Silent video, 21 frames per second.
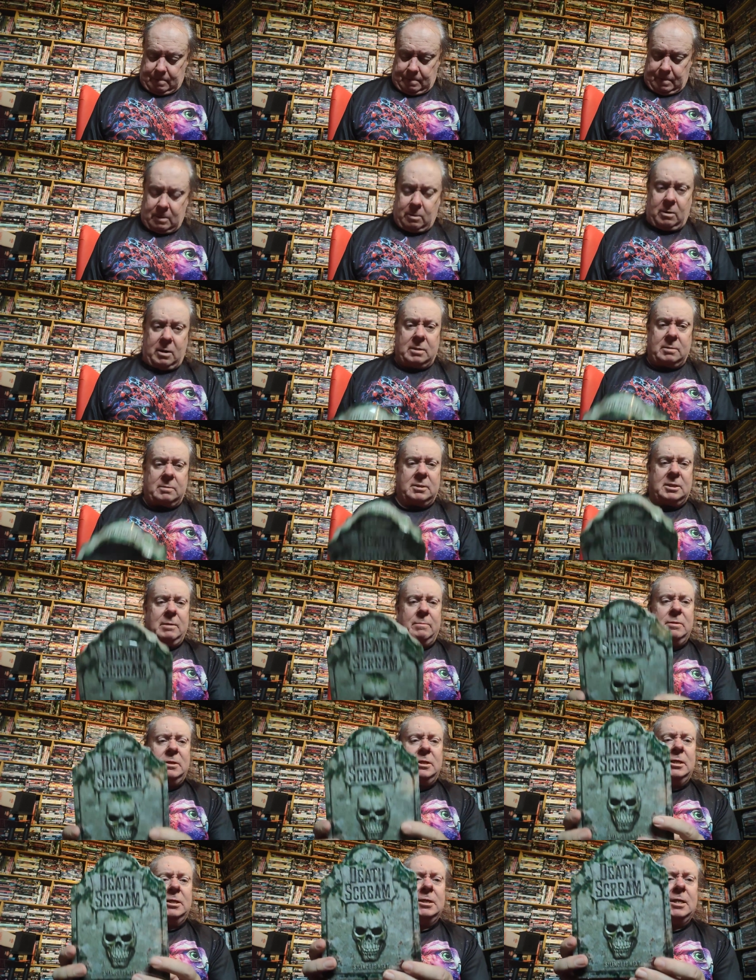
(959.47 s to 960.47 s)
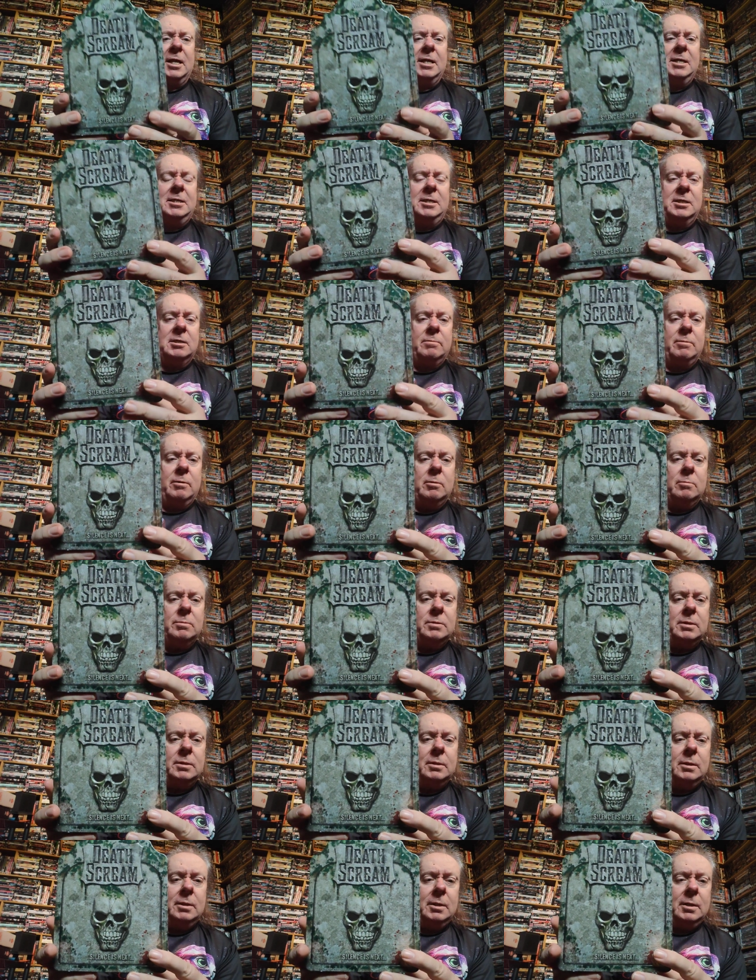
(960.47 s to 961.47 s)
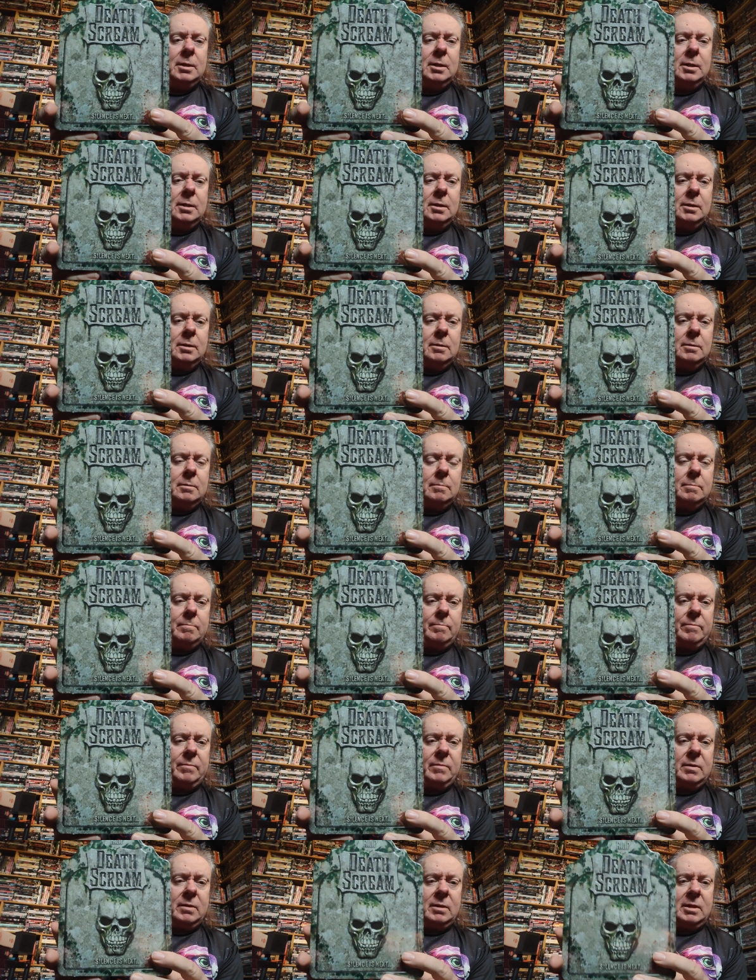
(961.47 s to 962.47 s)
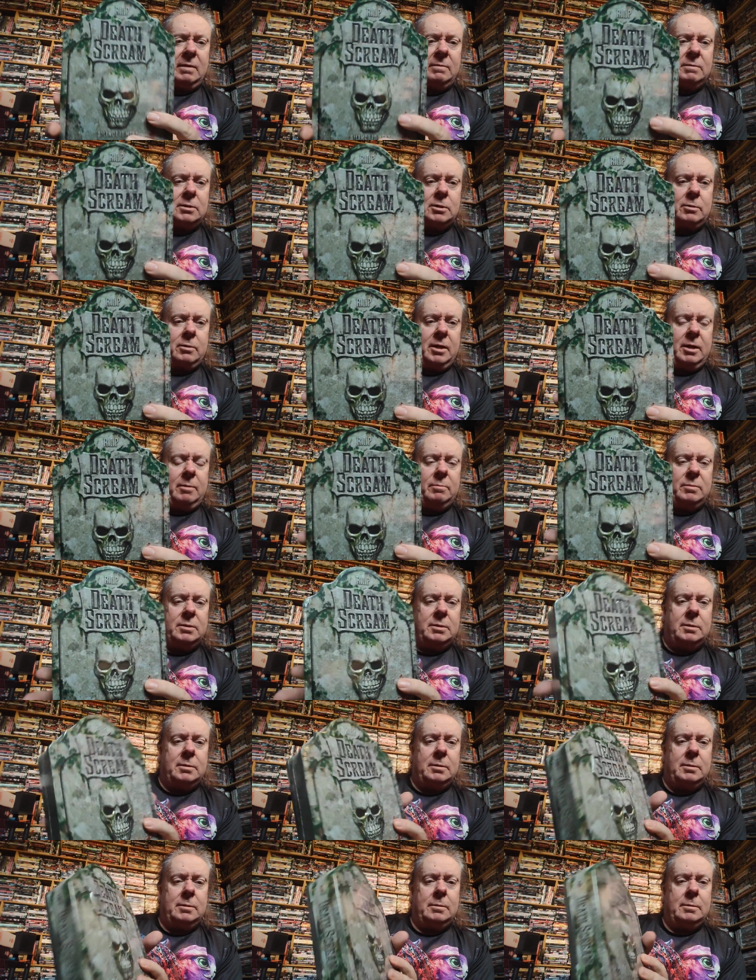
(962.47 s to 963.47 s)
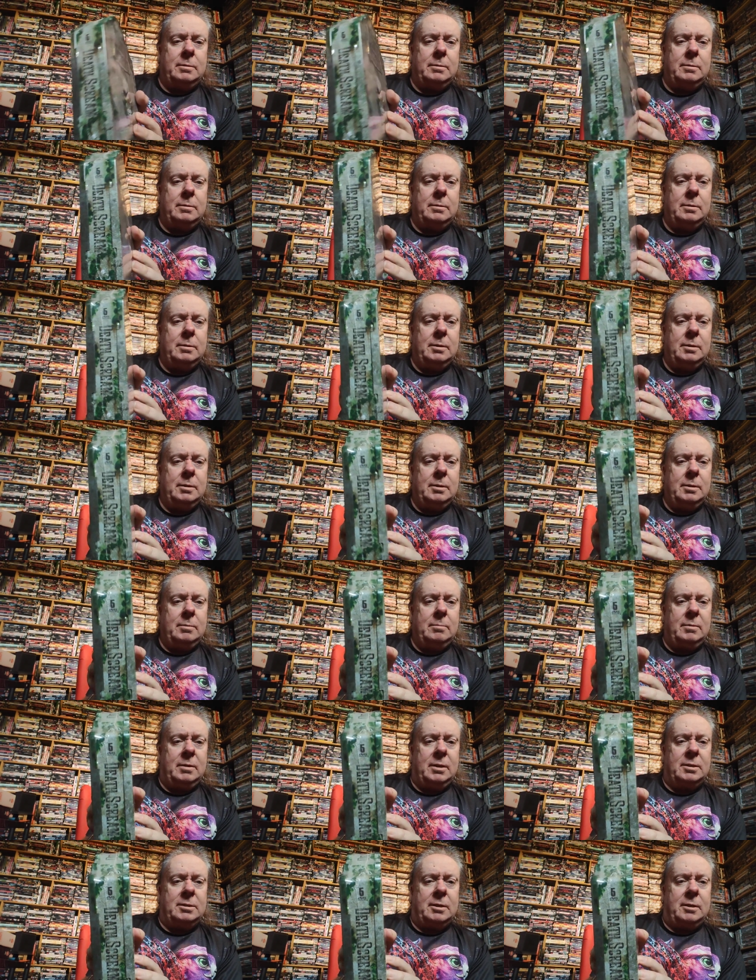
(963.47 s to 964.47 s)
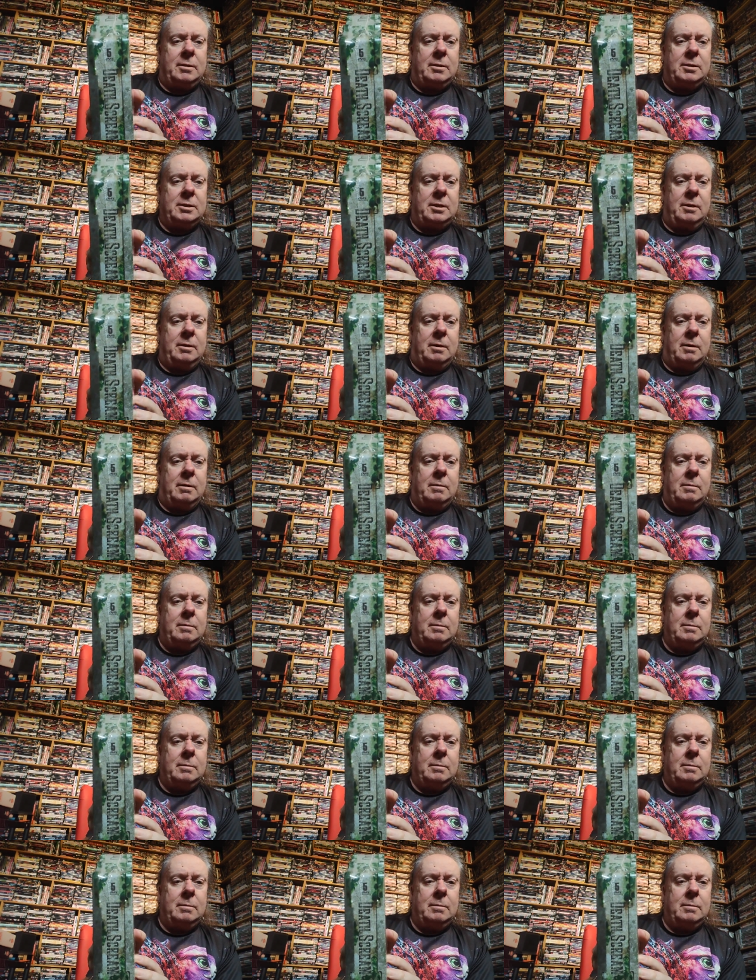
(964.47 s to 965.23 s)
They're about 70s and 80s films. Death Screams. That's a nice little